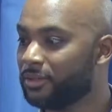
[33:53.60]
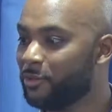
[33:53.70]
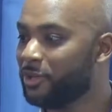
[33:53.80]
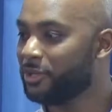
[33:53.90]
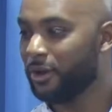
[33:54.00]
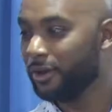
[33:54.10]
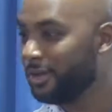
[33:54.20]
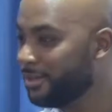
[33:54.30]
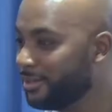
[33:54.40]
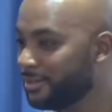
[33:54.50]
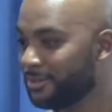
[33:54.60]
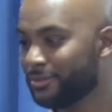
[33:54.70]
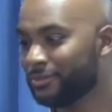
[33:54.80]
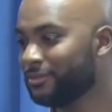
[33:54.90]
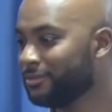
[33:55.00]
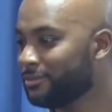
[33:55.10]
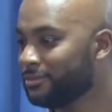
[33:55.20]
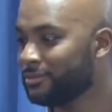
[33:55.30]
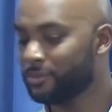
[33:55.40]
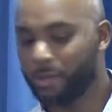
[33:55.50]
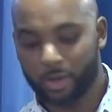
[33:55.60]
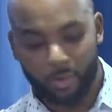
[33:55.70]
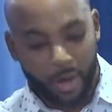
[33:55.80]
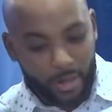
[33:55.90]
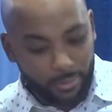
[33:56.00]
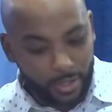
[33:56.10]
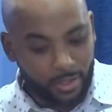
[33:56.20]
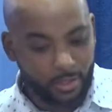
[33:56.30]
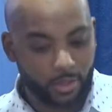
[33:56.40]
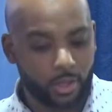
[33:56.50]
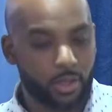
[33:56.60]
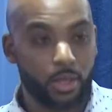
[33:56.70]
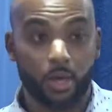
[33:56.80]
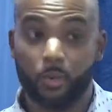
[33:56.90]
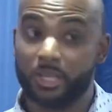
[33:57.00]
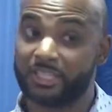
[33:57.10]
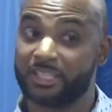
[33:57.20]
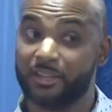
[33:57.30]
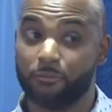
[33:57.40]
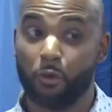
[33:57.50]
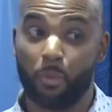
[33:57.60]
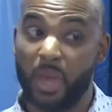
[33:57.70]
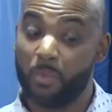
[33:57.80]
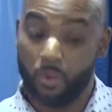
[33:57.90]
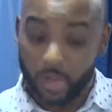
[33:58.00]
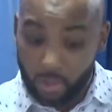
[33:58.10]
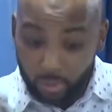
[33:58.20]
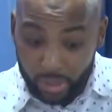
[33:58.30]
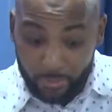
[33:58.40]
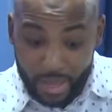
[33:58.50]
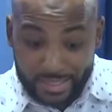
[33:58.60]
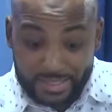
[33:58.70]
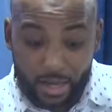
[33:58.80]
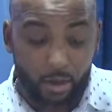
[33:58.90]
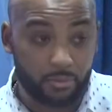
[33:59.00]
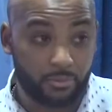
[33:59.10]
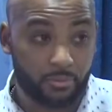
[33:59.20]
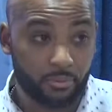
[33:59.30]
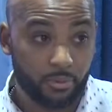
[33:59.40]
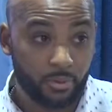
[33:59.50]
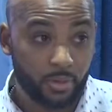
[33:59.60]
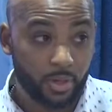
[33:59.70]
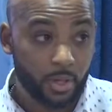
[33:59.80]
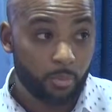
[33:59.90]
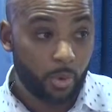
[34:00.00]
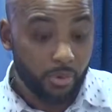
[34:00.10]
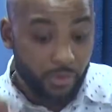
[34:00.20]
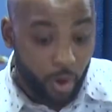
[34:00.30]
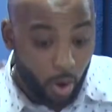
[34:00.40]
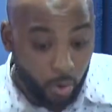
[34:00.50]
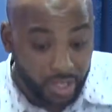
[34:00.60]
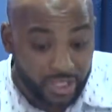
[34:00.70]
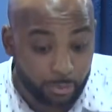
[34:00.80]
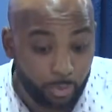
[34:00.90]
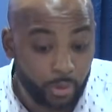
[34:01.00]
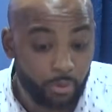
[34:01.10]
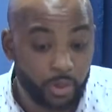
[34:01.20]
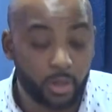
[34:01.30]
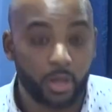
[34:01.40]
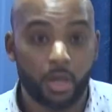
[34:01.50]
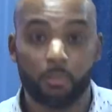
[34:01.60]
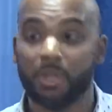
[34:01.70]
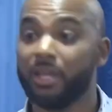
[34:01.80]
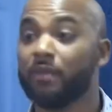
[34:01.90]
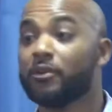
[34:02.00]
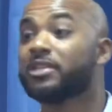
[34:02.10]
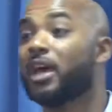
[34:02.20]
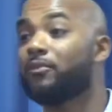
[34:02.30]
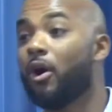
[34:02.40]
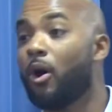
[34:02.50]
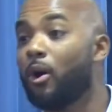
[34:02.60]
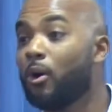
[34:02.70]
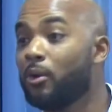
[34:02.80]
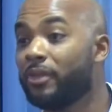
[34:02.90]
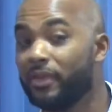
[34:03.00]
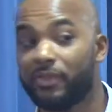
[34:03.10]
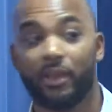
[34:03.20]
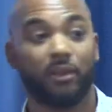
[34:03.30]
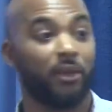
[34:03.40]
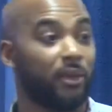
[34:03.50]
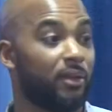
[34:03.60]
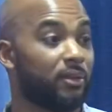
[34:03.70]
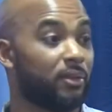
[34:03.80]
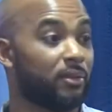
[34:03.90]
We're dirty. We're grimy. We're sinful people, including myself. But with the Holy Spirit, believers have all that they need